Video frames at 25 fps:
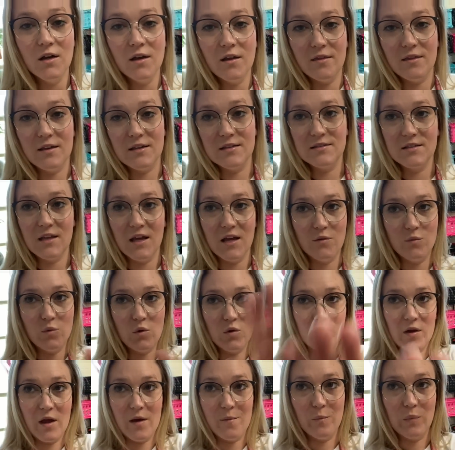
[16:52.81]
this kid
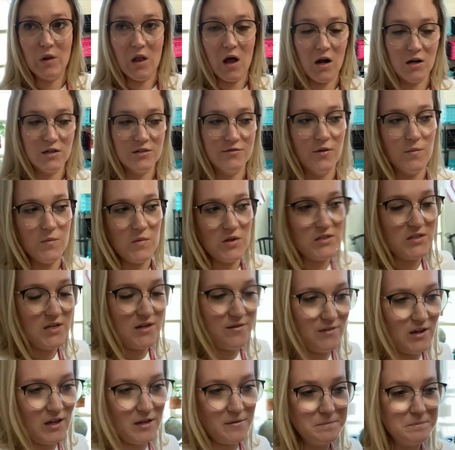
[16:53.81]
will get blocked from the
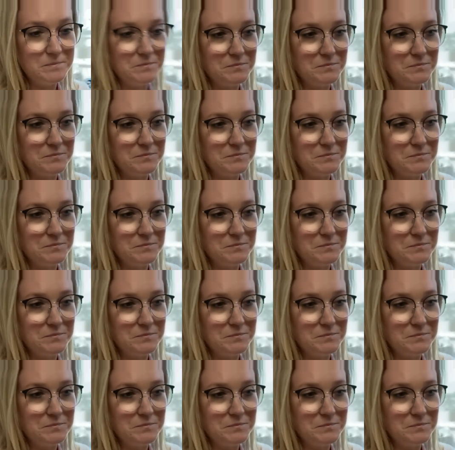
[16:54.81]
TV.